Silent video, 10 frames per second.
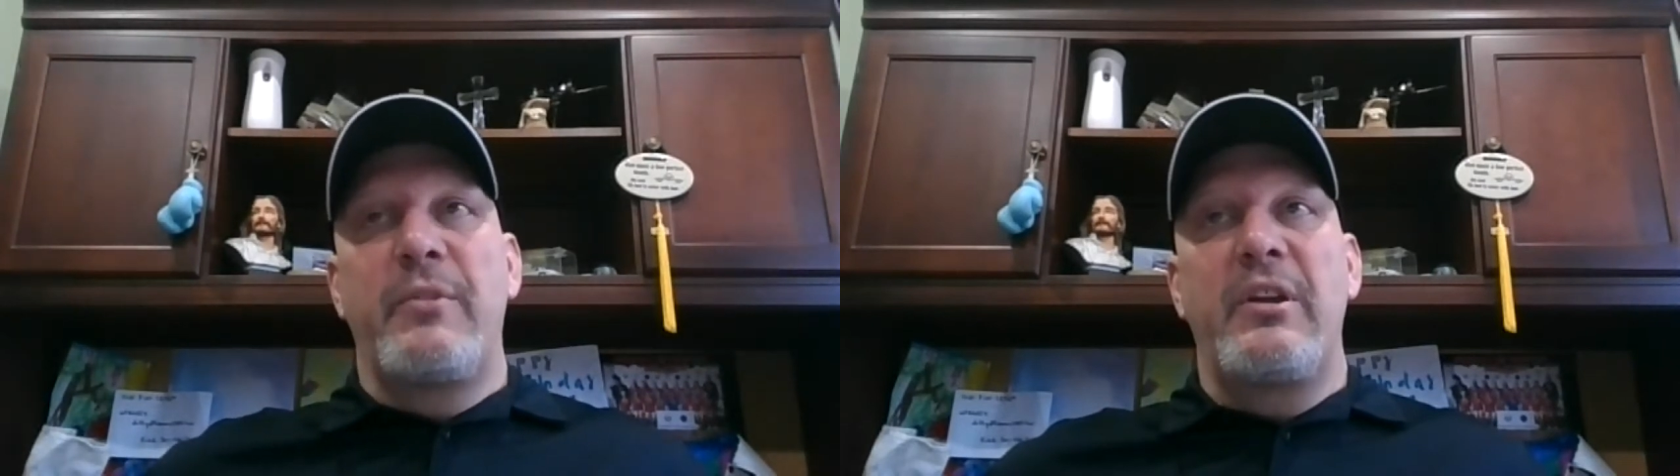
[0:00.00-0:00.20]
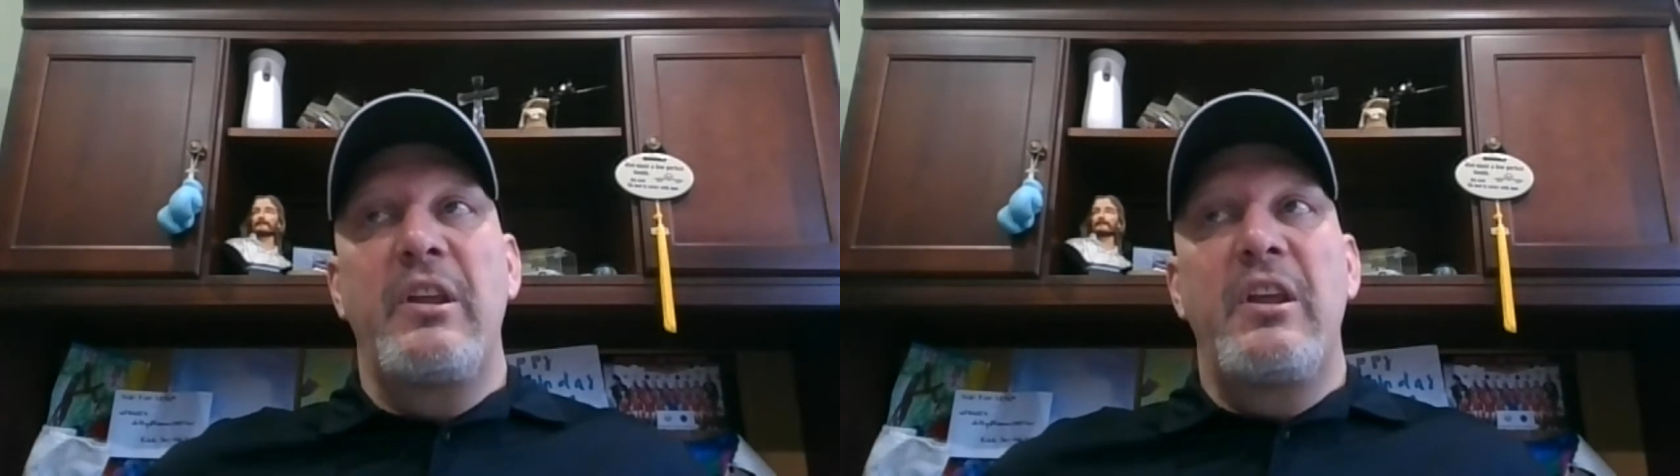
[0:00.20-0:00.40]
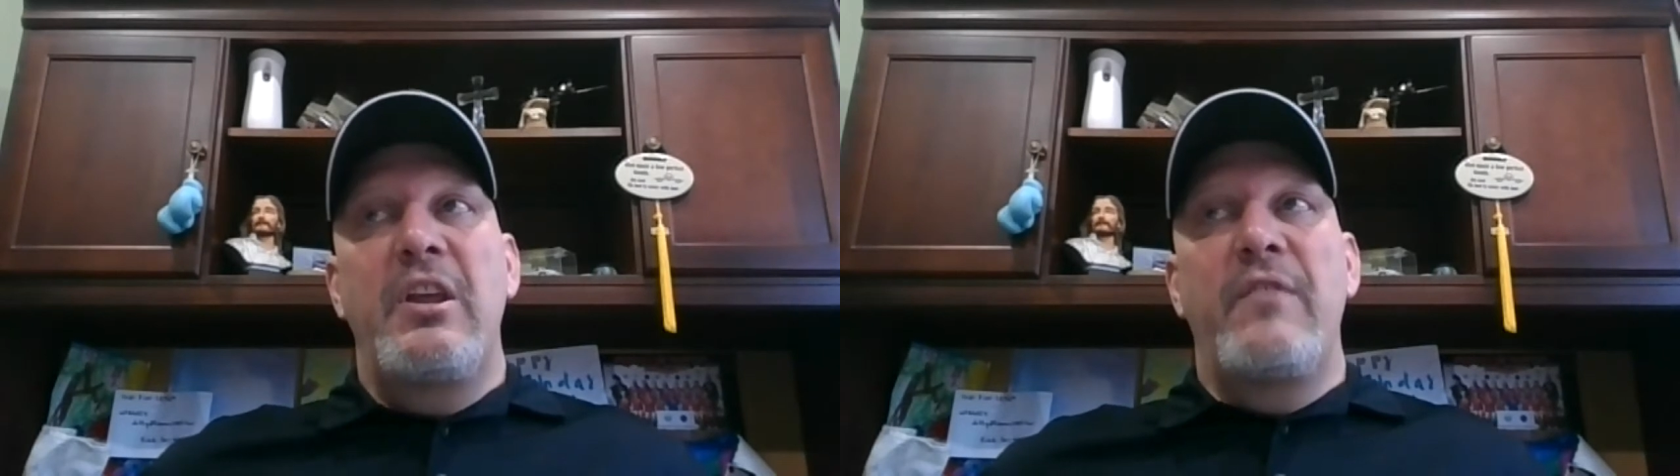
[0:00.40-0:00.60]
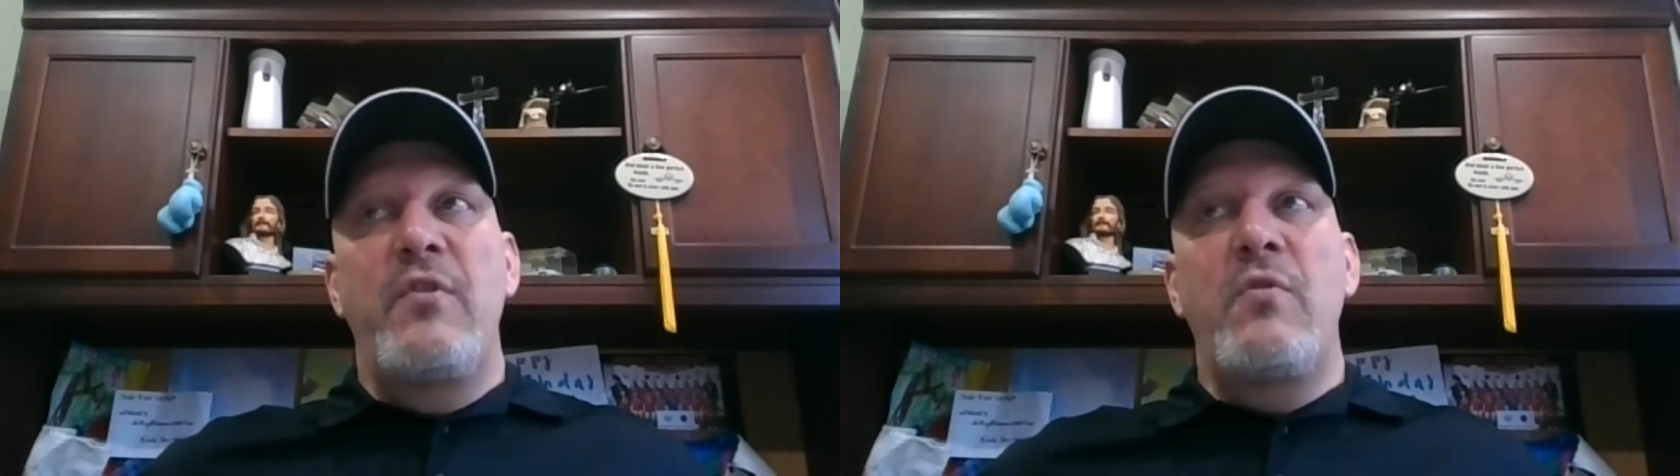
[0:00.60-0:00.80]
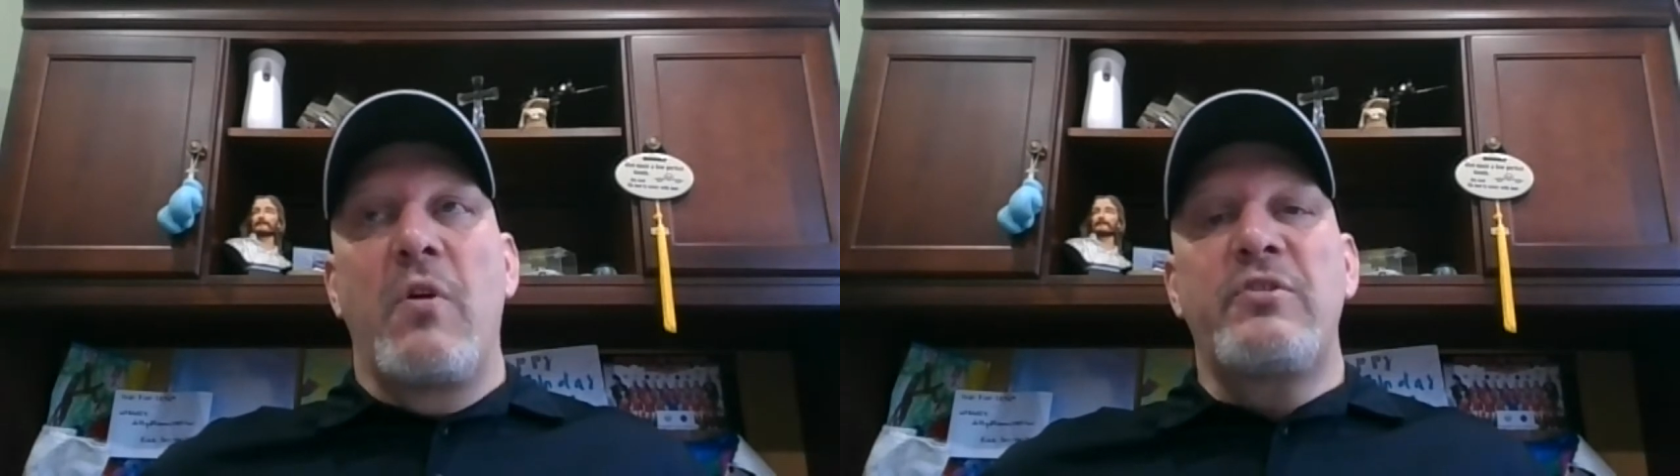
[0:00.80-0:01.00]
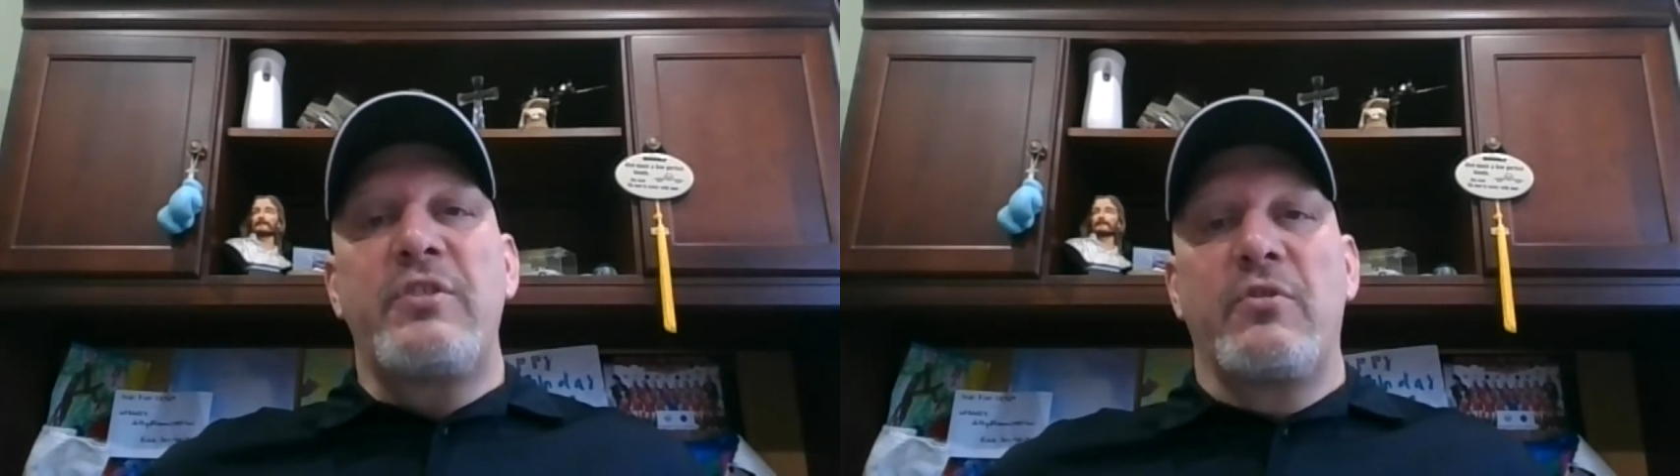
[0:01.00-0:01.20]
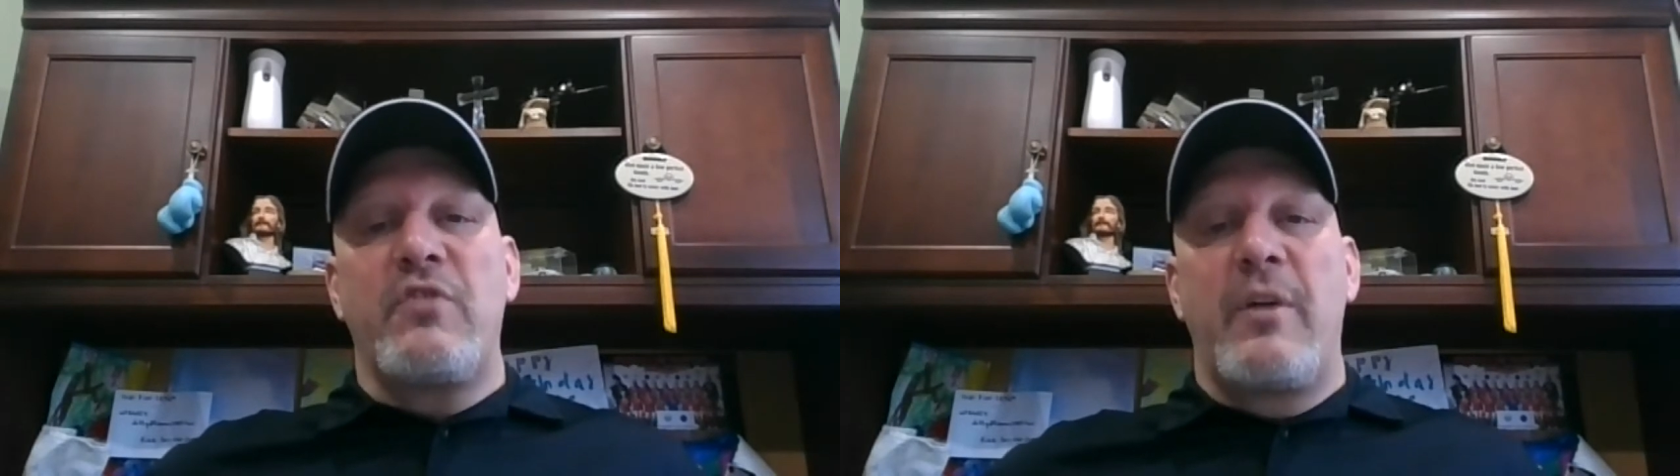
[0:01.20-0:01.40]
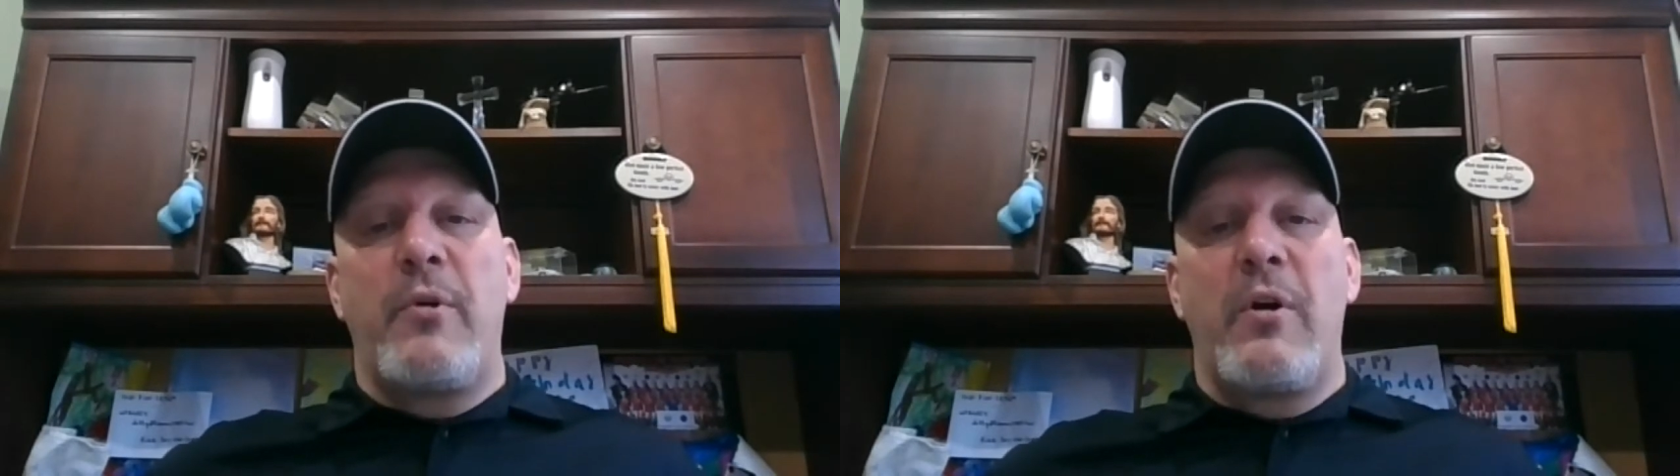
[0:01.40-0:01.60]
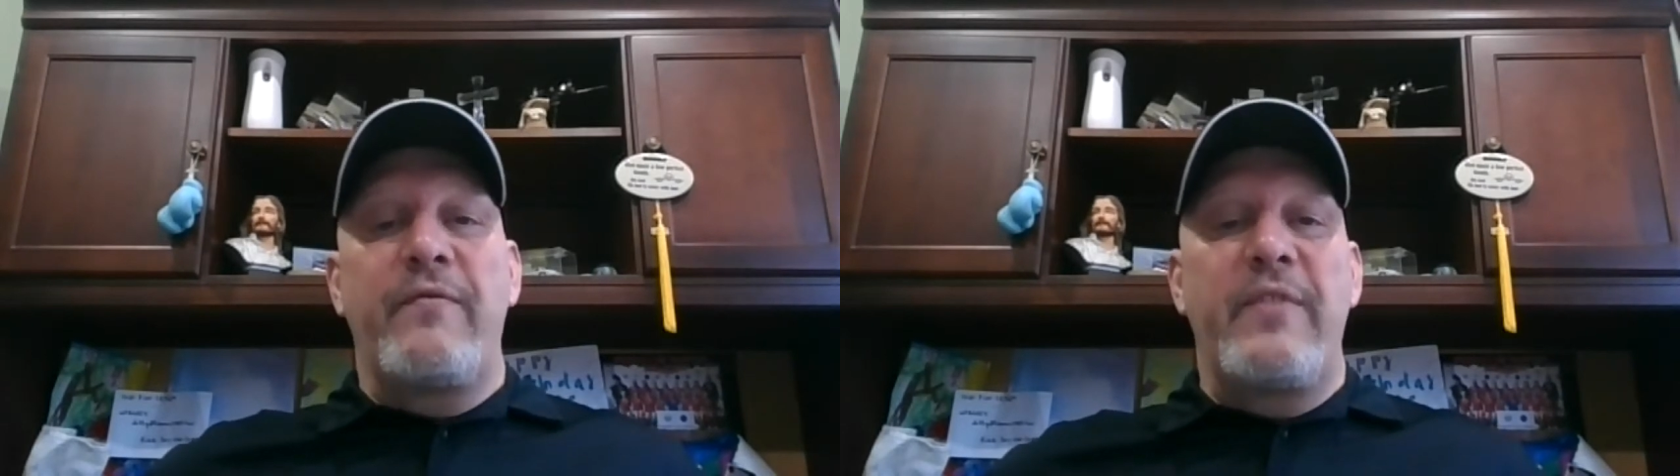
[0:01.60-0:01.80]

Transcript: But if new car sales drop off,